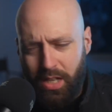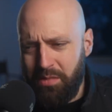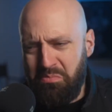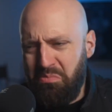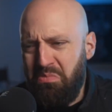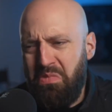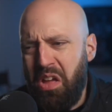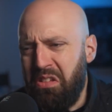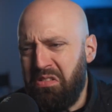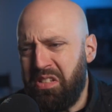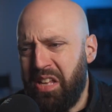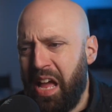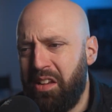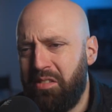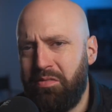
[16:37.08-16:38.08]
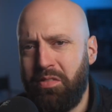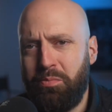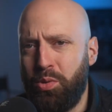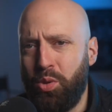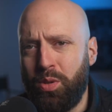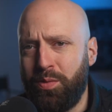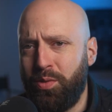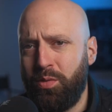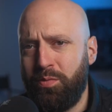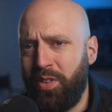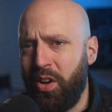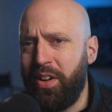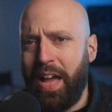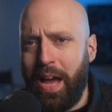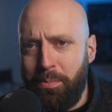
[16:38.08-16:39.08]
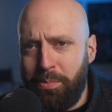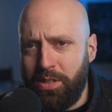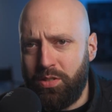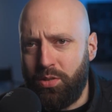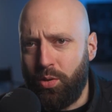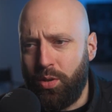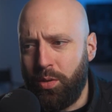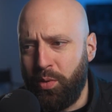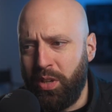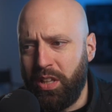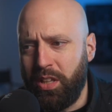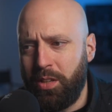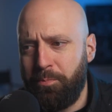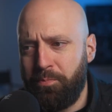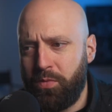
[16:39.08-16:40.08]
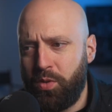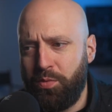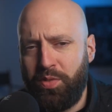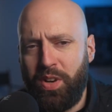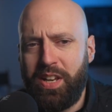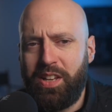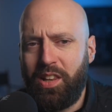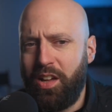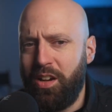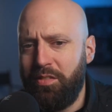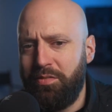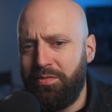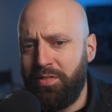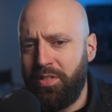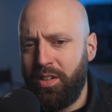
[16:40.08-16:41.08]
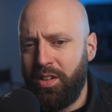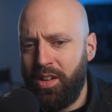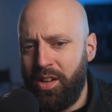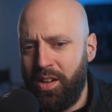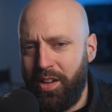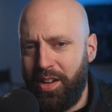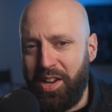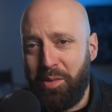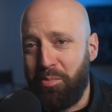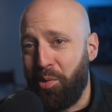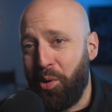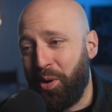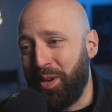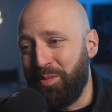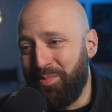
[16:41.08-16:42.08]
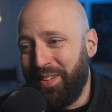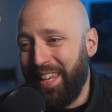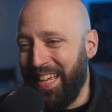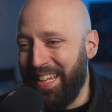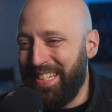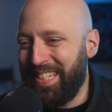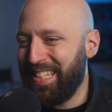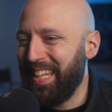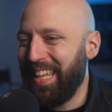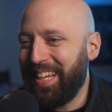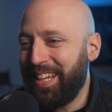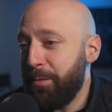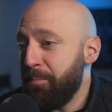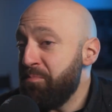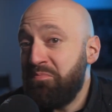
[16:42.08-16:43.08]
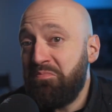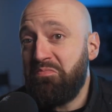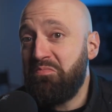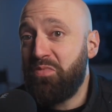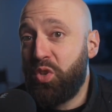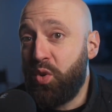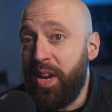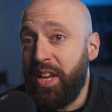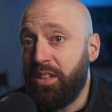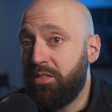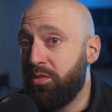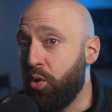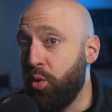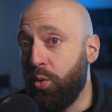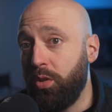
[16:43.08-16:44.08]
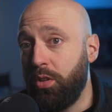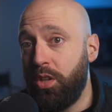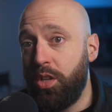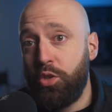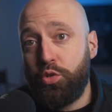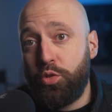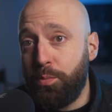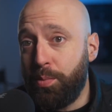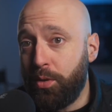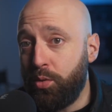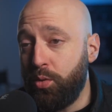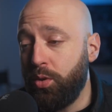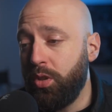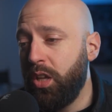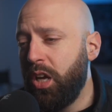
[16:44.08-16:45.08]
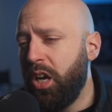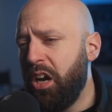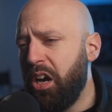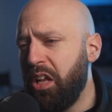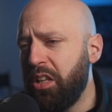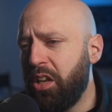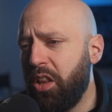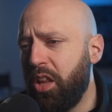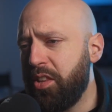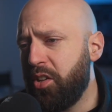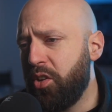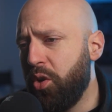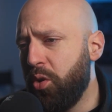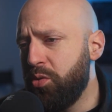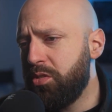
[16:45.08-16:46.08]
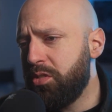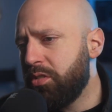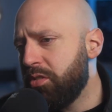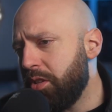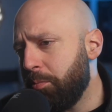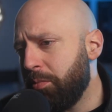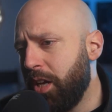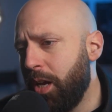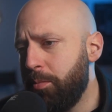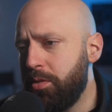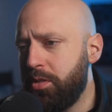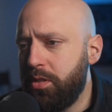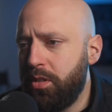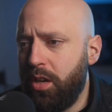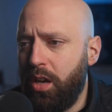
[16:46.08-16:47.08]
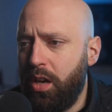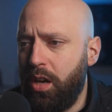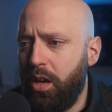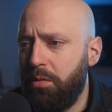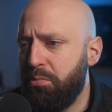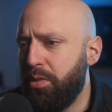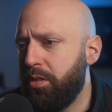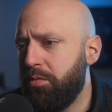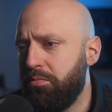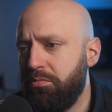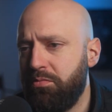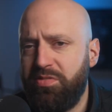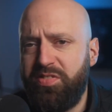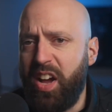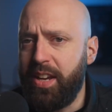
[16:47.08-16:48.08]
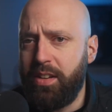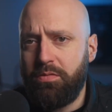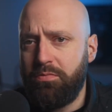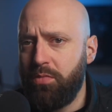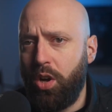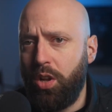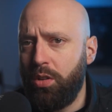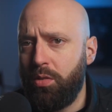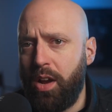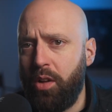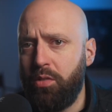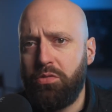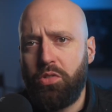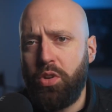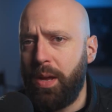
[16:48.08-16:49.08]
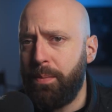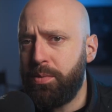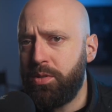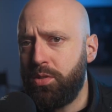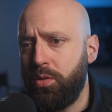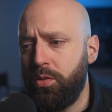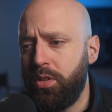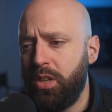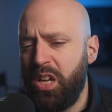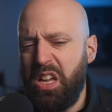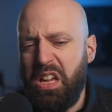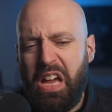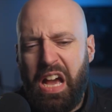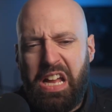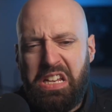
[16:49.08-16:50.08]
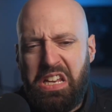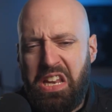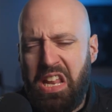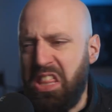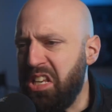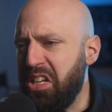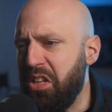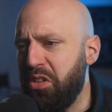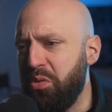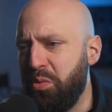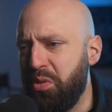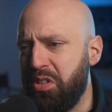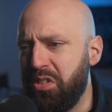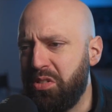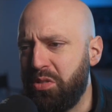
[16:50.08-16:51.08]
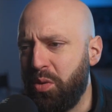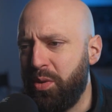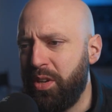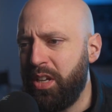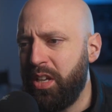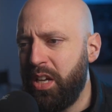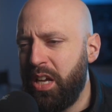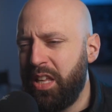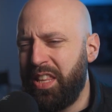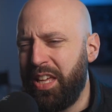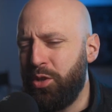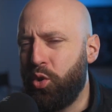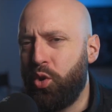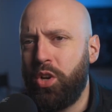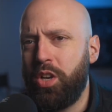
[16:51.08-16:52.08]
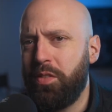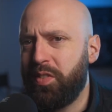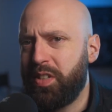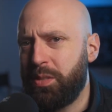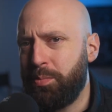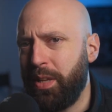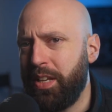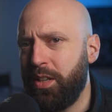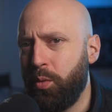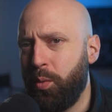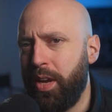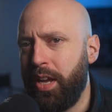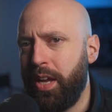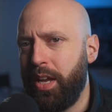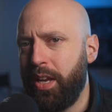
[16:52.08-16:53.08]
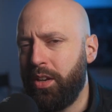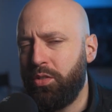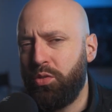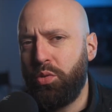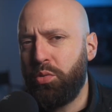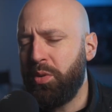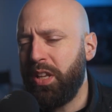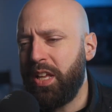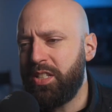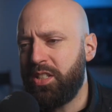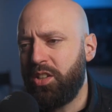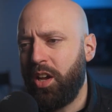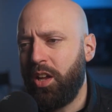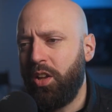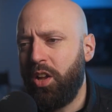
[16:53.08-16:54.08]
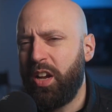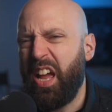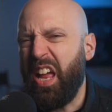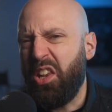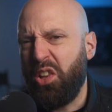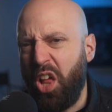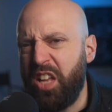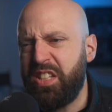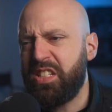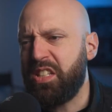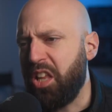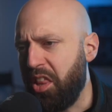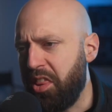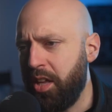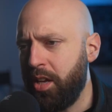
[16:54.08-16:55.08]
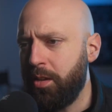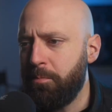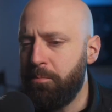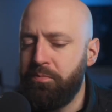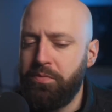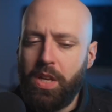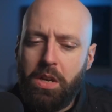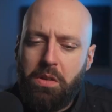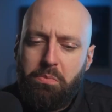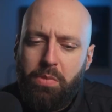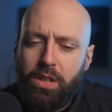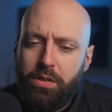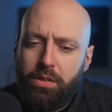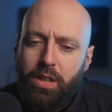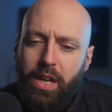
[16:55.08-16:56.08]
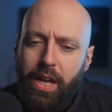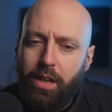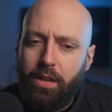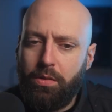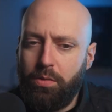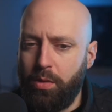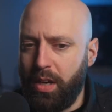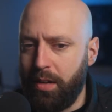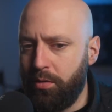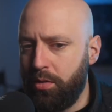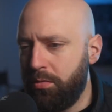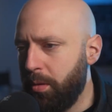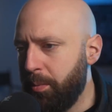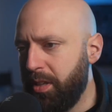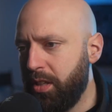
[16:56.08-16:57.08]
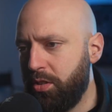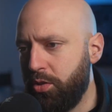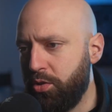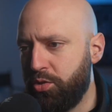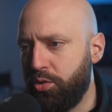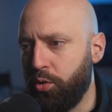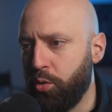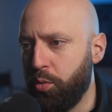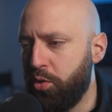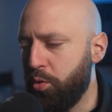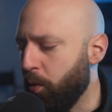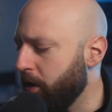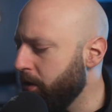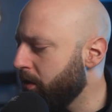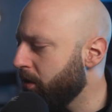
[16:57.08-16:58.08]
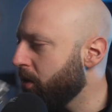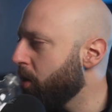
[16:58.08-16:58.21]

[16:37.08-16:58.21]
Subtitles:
Not sad, a beautiful, very happy story, really, to find love in a broken place. Like, great, cool, super cool. A little on the nose sometimes, but fine, all around, good episode. Had nothing to do with the story that you couldn't have explained away in 2, 3 lines of dialogue and lost nothing. But hey, whatever. I mean, it's your show. Do what you want.